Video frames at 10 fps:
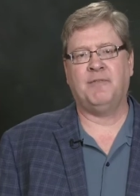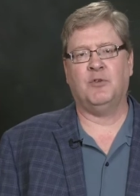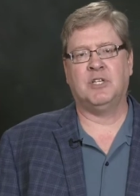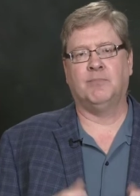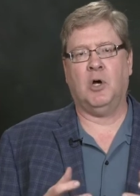It
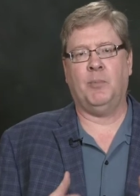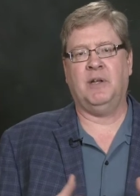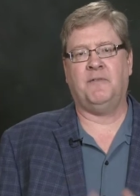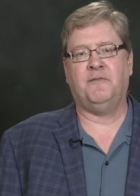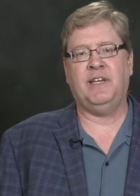was a moment
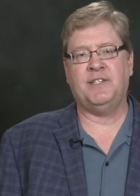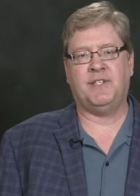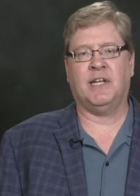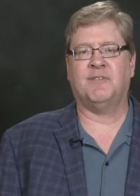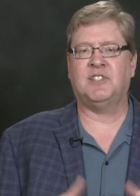of
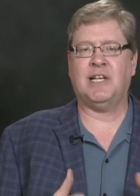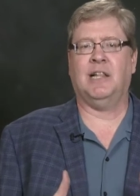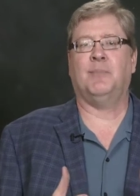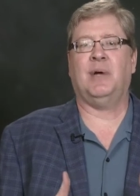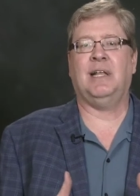feasting, of
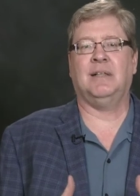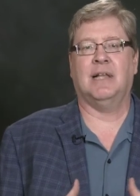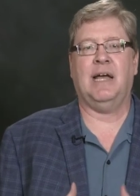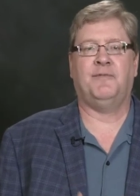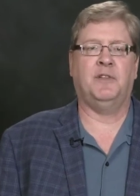celebrating
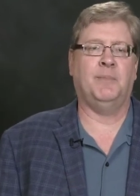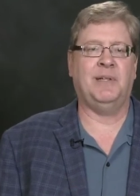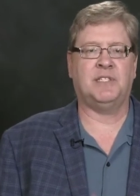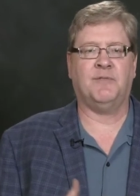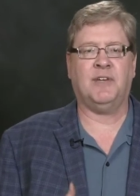life in the
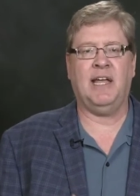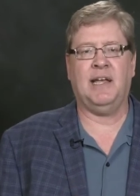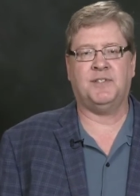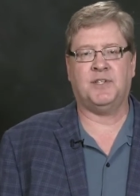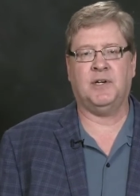midst of
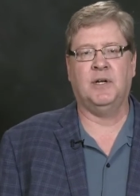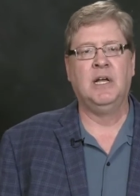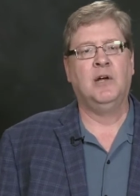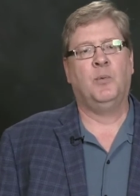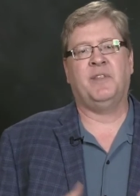cancer,
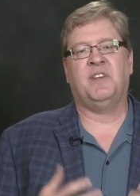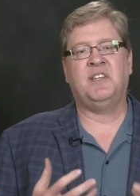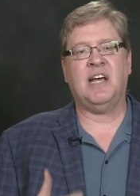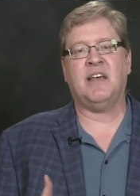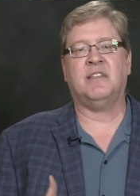with
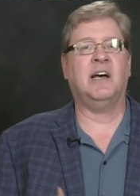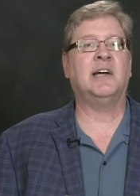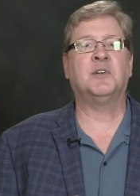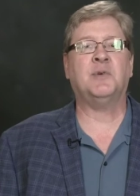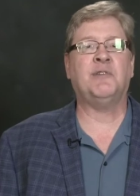death
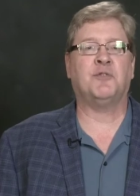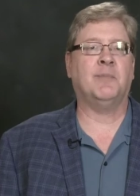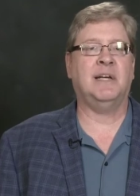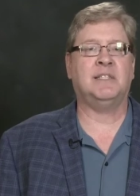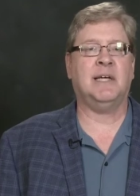hungry for
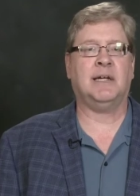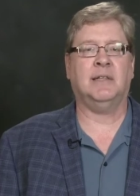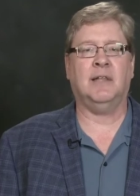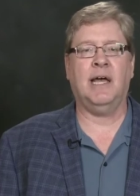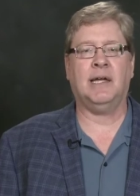my
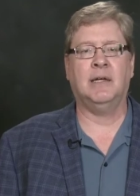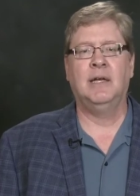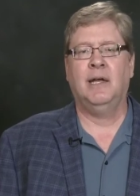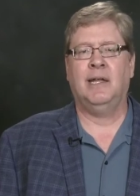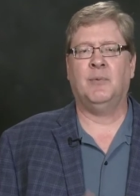second leg.
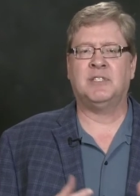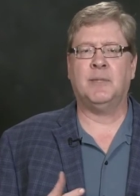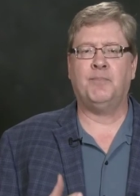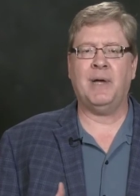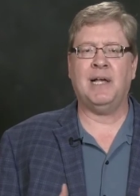And it was the
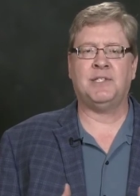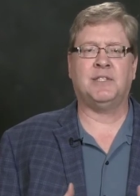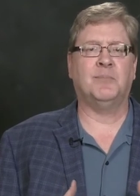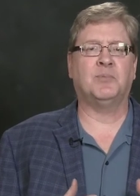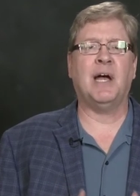best
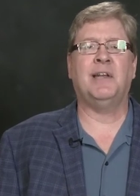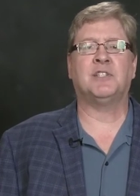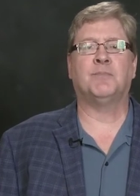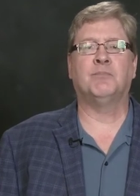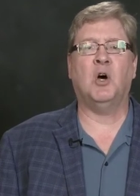and
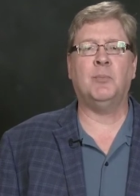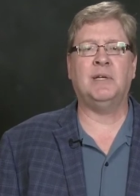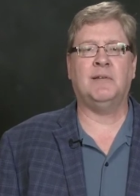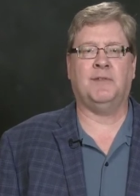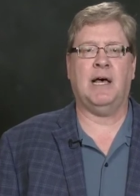brightest
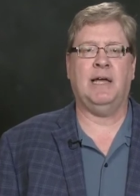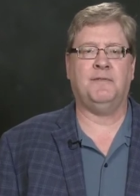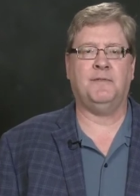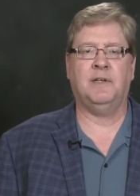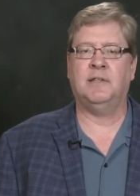moment of
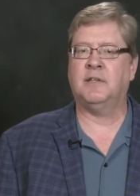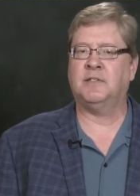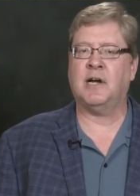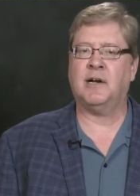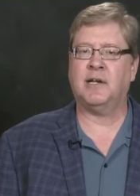life in the
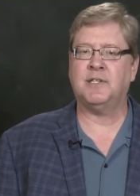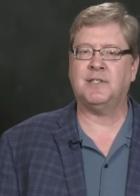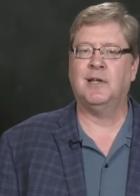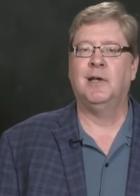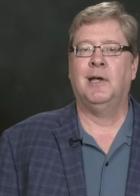
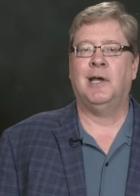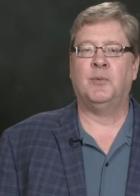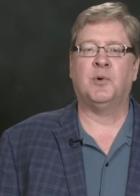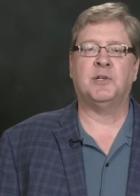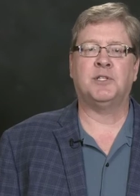darkest and
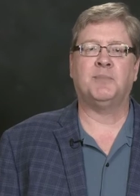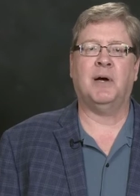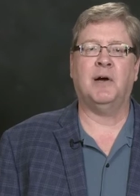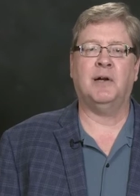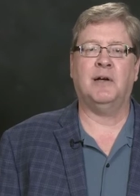worst
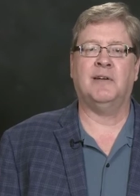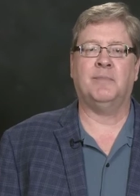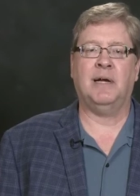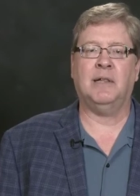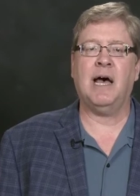part of
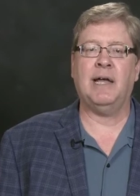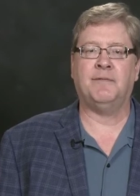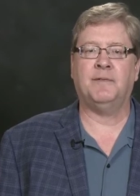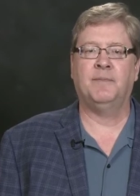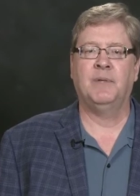my life.